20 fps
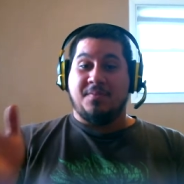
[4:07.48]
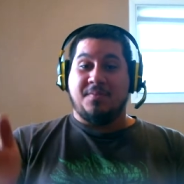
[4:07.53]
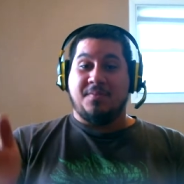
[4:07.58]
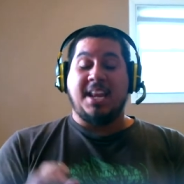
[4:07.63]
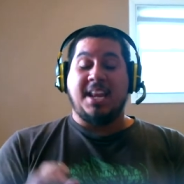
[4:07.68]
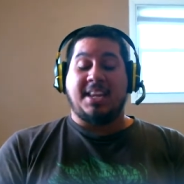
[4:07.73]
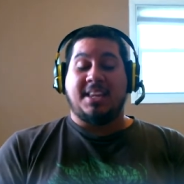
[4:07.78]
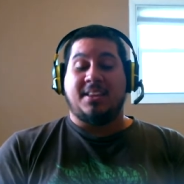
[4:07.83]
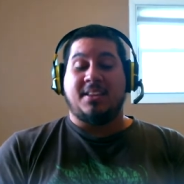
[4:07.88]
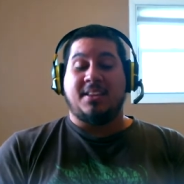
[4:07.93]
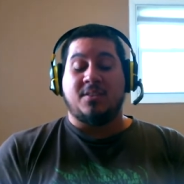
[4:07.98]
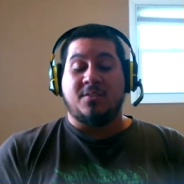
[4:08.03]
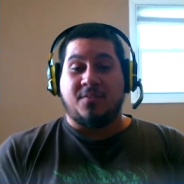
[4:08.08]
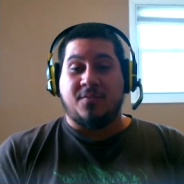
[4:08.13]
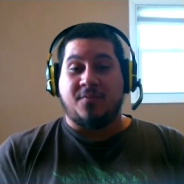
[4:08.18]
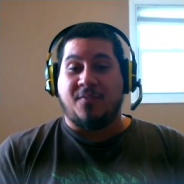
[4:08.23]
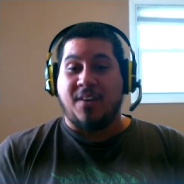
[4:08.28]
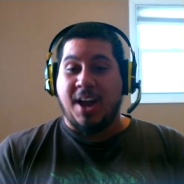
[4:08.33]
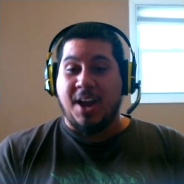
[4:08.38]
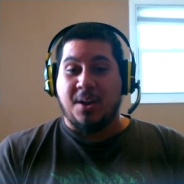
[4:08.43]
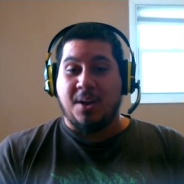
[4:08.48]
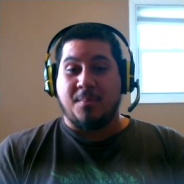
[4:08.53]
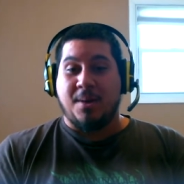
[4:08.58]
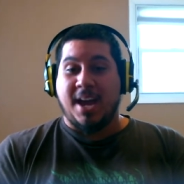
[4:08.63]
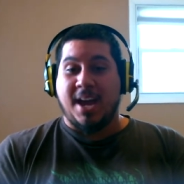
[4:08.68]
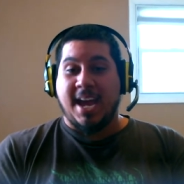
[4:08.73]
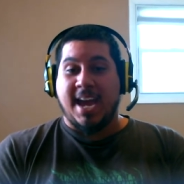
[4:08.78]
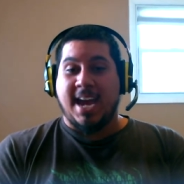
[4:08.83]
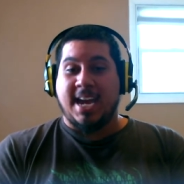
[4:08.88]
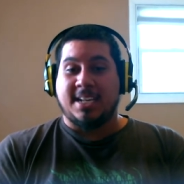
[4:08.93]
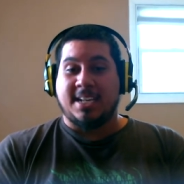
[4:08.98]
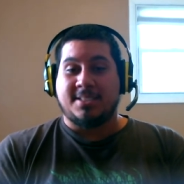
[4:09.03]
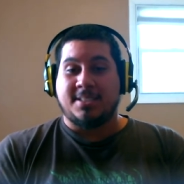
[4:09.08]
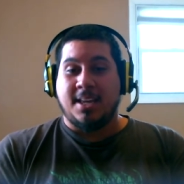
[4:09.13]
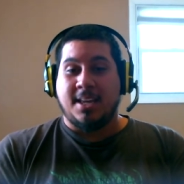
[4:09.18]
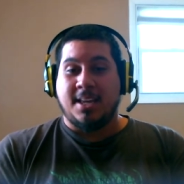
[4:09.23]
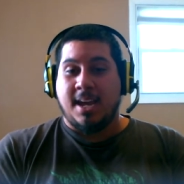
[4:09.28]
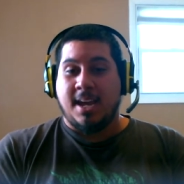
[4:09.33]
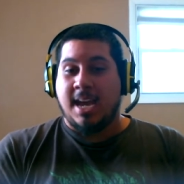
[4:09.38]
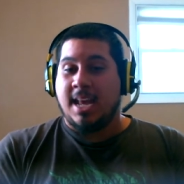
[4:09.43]
they'd fire my ass
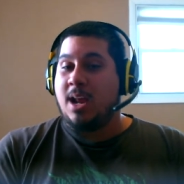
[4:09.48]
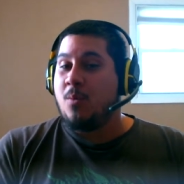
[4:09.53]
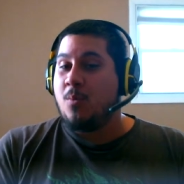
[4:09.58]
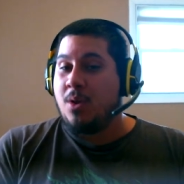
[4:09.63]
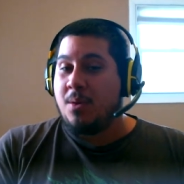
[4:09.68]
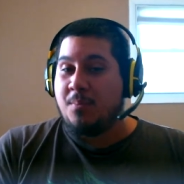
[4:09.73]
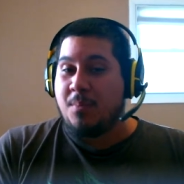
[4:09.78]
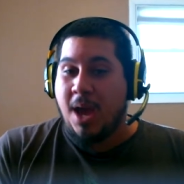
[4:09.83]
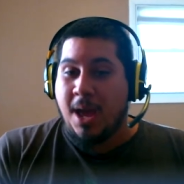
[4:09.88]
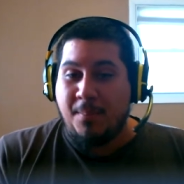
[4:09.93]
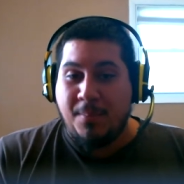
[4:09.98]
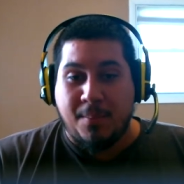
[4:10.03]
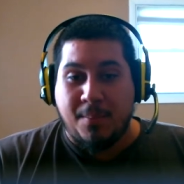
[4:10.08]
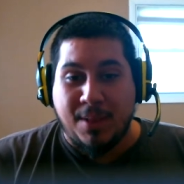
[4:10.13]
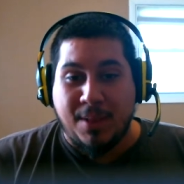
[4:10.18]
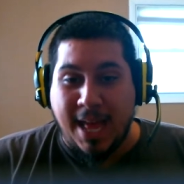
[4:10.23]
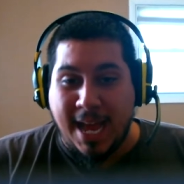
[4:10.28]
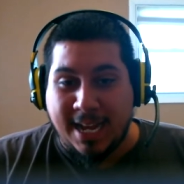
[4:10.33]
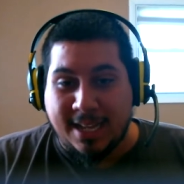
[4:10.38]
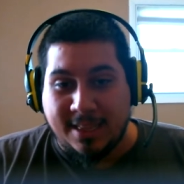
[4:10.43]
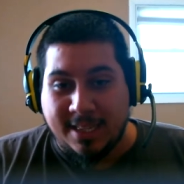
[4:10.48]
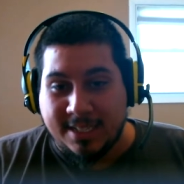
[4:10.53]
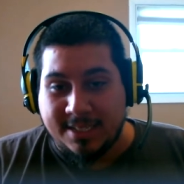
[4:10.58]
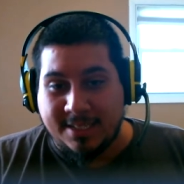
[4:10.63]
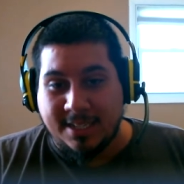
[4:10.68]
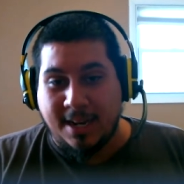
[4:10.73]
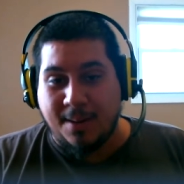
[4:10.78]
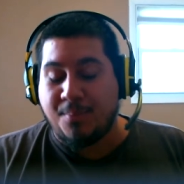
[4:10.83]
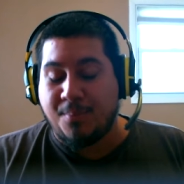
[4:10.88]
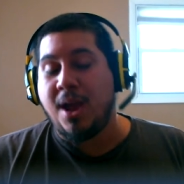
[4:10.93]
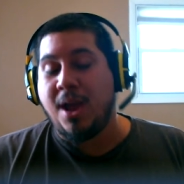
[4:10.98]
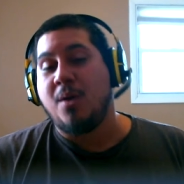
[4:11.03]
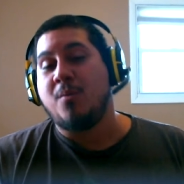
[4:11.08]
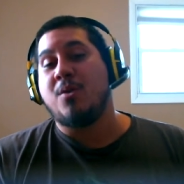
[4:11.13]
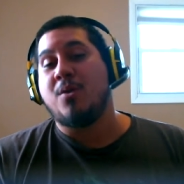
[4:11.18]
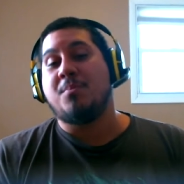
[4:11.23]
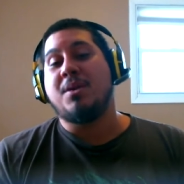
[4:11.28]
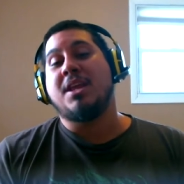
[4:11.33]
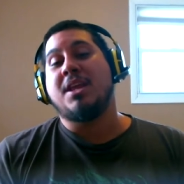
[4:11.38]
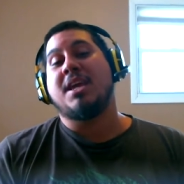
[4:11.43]
and I wouldn't, I'd be blacklisted. I probably
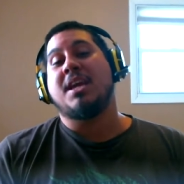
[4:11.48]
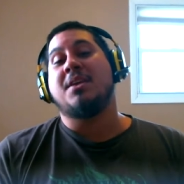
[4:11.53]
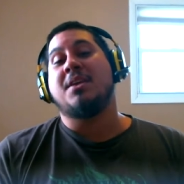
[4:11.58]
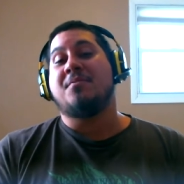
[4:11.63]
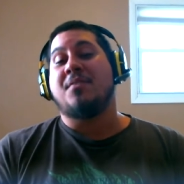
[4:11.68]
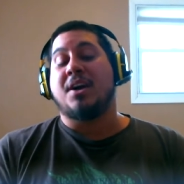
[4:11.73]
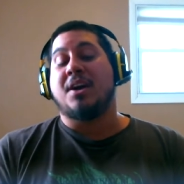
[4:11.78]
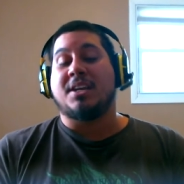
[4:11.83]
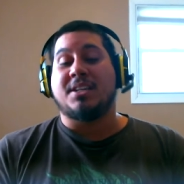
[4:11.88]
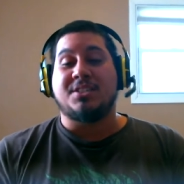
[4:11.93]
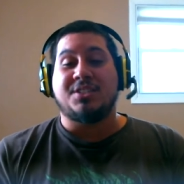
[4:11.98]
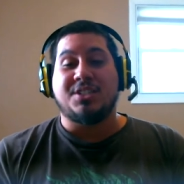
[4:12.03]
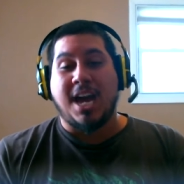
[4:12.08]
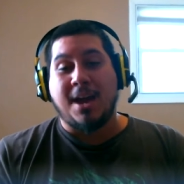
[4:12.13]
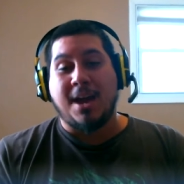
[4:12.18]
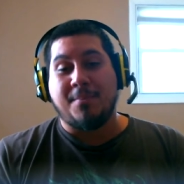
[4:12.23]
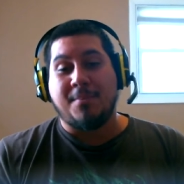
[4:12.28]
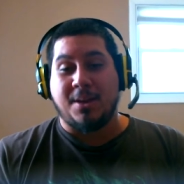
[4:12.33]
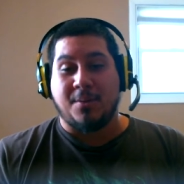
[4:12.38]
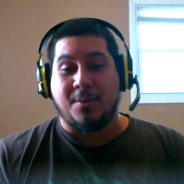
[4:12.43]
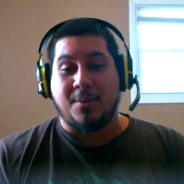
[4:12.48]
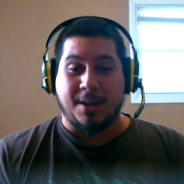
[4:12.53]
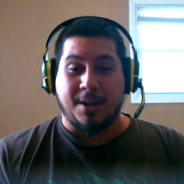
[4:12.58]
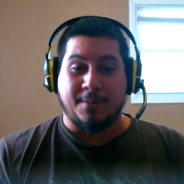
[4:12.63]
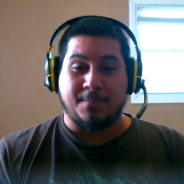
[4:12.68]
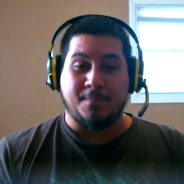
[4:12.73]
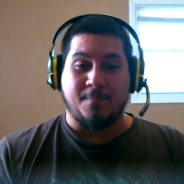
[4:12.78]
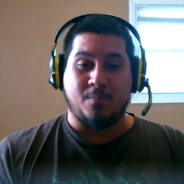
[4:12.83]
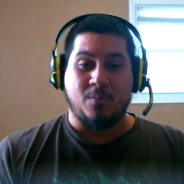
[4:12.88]
wouldn't be able to get a fucking job anywhere.